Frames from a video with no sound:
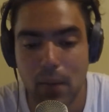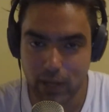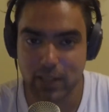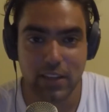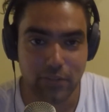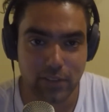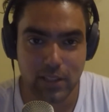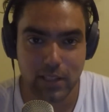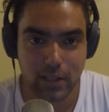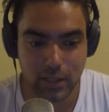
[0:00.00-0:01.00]
We are
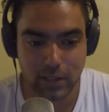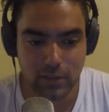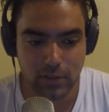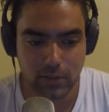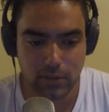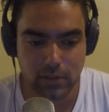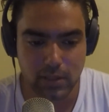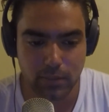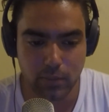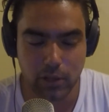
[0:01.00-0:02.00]
definitely gonna do
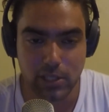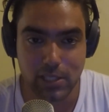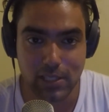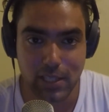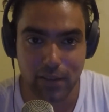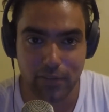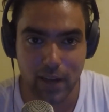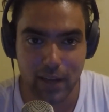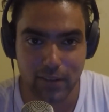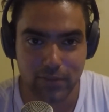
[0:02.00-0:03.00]
some more GTA
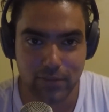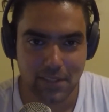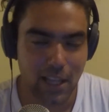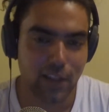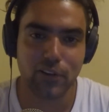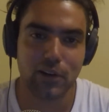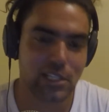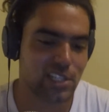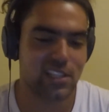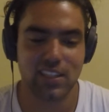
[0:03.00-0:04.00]
5. I love how I
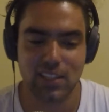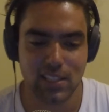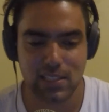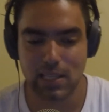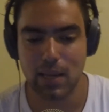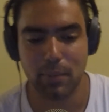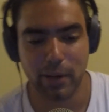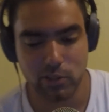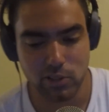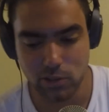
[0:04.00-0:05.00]
just did the same
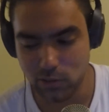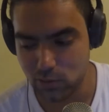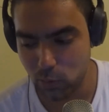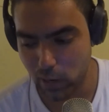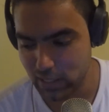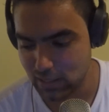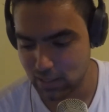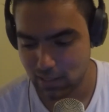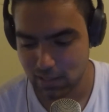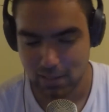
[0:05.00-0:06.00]
outro
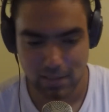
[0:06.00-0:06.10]
twice.